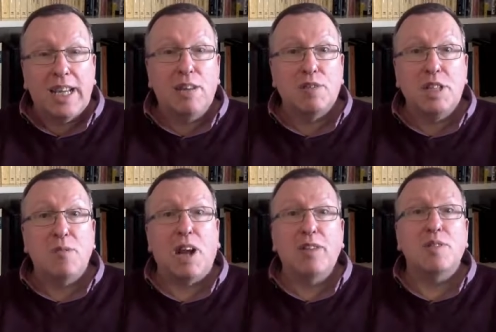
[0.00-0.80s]
He or she
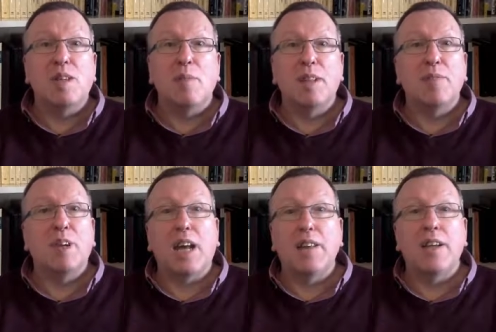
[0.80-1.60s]
write you something that
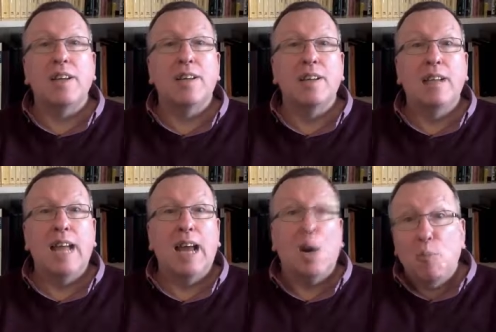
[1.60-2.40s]
would either
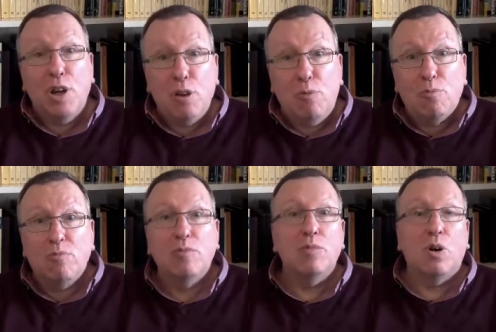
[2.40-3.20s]
help you
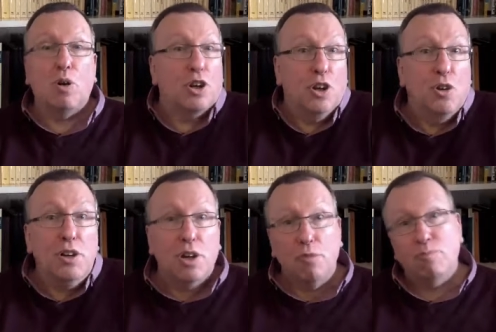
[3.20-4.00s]
or cure
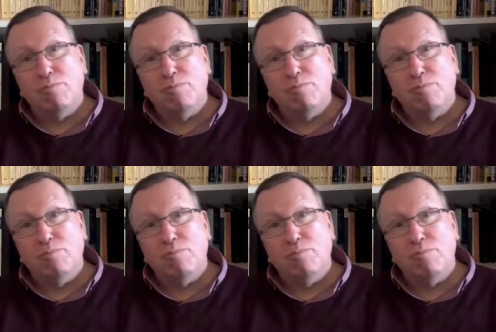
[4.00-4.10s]
you.